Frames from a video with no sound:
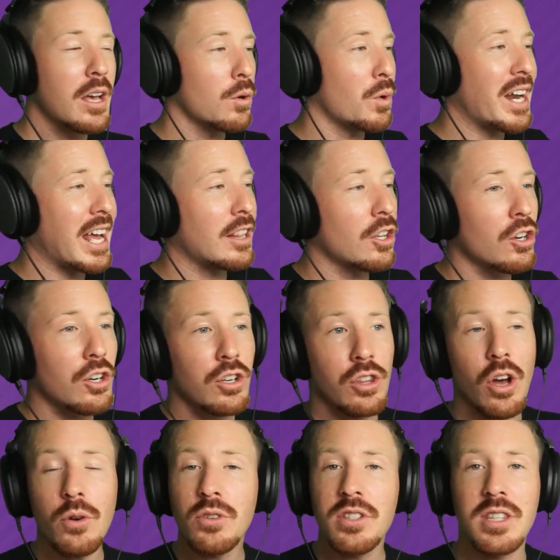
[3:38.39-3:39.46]
When I learned
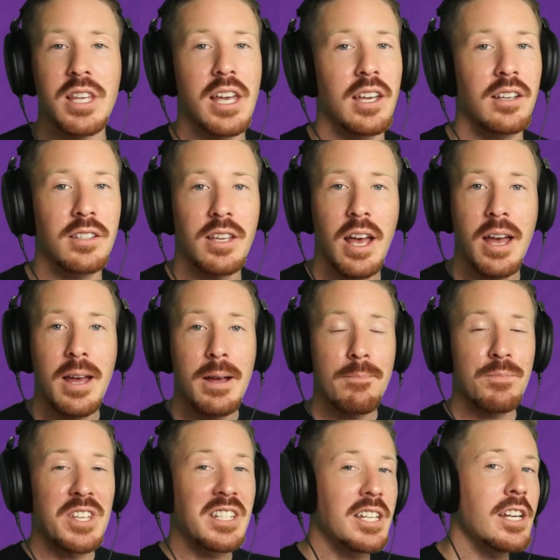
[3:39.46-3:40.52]
those things,
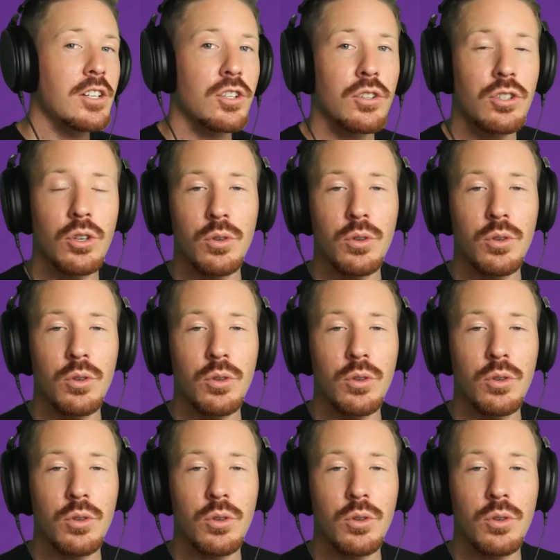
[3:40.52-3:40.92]
the teachers